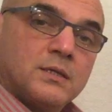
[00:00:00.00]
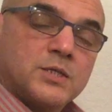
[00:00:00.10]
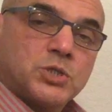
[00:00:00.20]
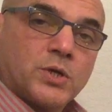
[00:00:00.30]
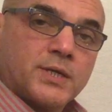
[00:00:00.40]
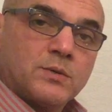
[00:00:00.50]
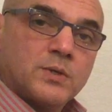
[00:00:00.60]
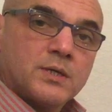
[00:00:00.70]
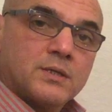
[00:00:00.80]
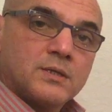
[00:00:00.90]
the joining
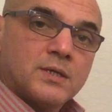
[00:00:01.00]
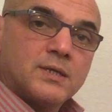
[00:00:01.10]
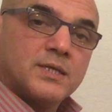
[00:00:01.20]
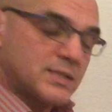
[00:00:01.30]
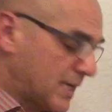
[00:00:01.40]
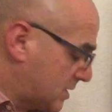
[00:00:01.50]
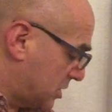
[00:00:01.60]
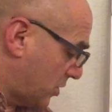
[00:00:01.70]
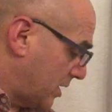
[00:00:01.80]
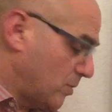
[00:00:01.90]
word. In this case, the
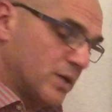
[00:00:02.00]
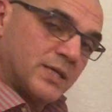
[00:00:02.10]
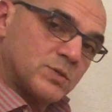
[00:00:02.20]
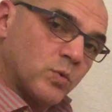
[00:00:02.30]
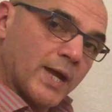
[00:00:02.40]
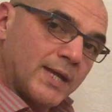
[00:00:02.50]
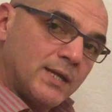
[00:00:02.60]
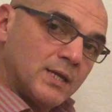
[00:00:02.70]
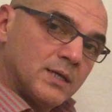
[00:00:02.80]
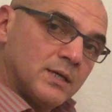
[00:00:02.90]
joining word is
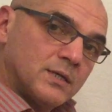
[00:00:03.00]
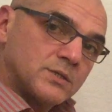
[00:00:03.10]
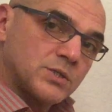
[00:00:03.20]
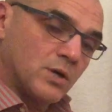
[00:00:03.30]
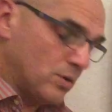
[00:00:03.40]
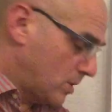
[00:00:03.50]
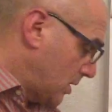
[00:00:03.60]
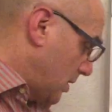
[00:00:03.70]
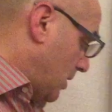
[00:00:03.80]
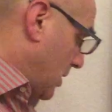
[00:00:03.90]
when. So,
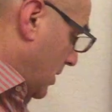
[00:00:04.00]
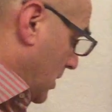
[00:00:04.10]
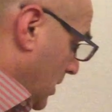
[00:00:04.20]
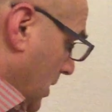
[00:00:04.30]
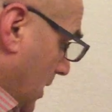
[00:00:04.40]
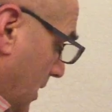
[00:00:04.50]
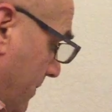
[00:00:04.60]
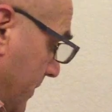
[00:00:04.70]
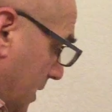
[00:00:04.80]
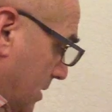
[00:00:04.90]

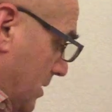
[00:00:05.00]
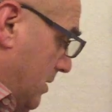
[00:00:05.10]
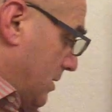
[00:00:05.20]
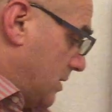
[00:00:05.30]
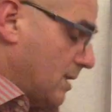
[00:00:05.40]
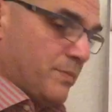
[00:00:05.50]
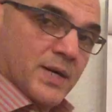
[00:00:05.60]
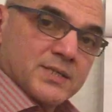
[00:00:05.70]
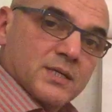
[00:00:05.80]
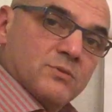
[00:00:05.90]
the
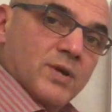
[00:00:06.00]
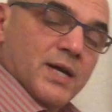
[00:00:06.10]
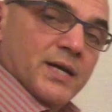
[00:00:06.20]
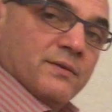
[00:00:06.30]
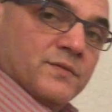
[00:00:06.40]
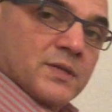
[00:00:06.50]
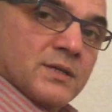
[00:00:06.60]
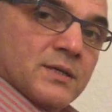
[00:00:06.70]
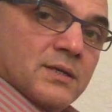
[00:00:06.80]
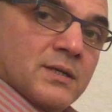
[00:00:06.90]
bus arrived
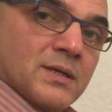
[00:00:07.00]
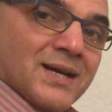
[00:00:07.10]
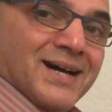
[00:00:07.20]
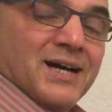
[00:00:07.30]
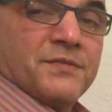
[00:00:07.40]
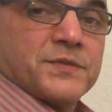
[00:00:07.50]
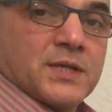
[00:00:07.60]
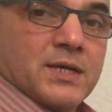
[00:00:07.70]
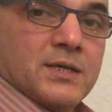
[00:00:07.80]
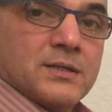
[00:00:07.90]

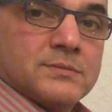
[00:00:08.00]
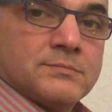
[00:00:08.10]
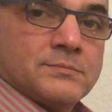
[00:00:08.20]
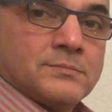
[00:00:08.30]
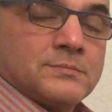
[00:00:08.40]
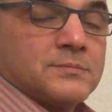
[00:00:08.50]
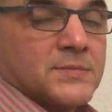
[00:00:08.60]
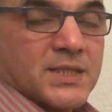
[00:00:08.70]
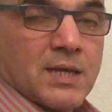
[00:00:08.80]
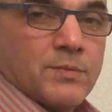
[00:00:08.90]
after,
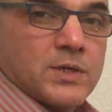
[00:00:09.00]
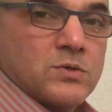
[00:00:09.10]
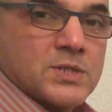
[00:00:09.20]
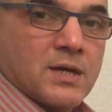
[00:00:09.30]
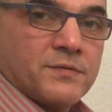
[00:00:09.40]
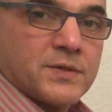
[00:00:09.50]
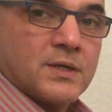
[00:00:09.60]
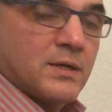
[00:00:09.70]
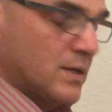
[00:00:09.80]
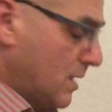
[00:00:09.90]
again we can use
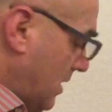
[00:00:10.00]
after,